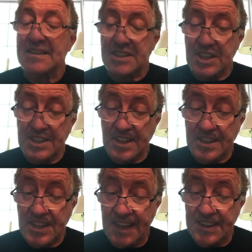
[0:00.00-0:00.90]
Jesus
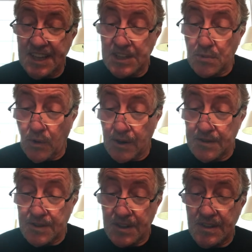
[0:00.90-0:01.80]
said these
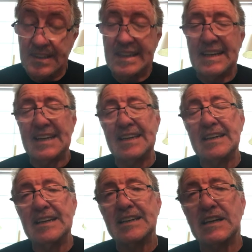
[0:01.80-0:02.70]
words.
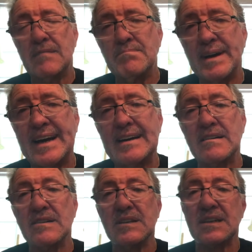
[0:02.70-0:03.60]
He
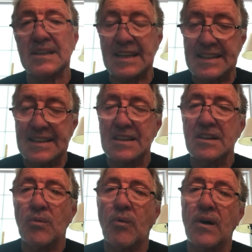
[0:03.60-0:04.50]
compares
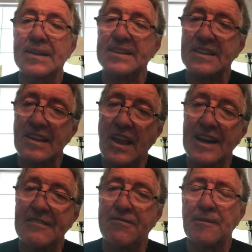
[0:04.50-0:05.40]
one's
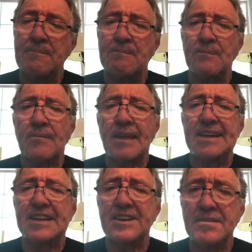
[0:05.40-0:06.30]
life
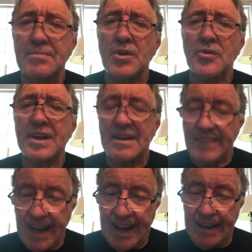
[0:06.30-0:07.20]
to the building of
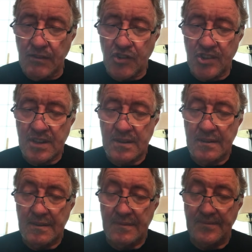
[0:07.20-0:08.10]
a house.
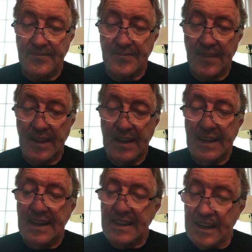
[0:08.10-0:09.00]

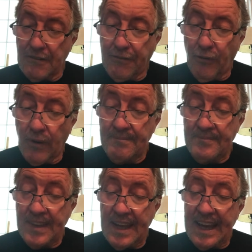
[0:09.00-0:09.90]
Therefore,
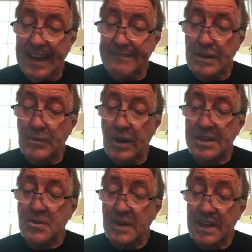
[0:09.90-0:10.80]
everyone
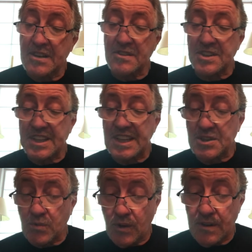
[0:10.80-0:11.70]
who hears
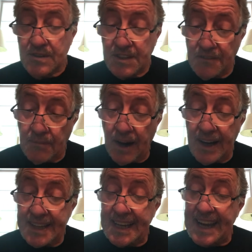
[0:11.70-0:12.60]
these words of
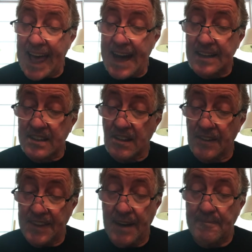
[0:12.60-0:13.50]
mine and acts
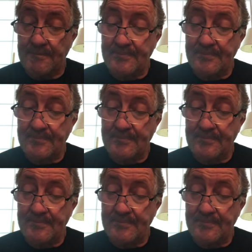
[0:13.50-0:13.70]
on them